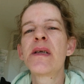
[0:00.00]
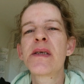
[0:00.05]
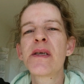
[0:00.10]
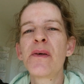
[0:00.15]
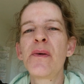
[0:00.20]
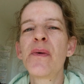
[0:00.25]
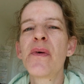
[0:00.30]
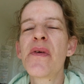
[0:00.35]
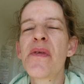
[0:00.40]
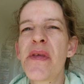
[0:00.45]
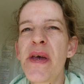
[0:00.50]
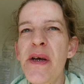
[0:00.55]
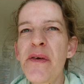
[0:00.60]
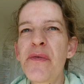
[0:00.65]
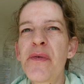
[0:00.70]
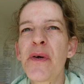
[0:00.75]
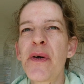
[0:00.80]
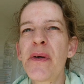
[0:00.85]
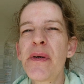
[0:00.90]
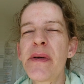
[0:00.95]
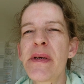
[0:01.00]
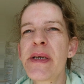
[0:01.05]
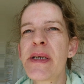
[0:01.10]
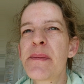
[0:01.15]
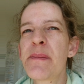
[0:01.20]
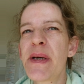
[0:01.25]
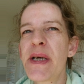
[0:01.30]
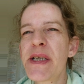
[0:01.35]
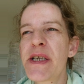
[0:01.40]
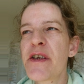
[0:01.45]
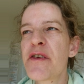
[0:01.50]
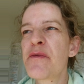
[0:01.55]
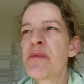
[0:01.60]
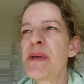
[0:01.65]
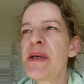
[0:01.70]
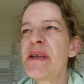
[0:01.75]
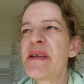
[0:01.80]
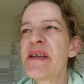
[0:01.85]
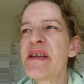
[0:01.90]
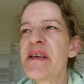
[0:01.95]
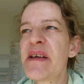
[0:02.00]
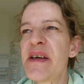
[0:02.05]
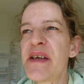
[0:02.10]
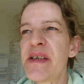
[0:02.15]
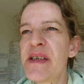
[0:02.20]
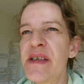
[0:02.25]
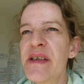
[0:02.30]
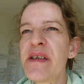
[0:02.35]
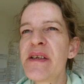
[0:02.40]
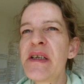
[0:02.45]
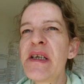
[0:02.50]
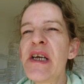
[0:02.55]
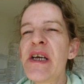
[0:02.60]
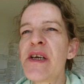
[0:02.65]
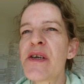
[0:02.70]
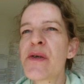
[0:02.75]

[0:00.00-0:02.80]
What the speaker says: So therefore, it might have been an idea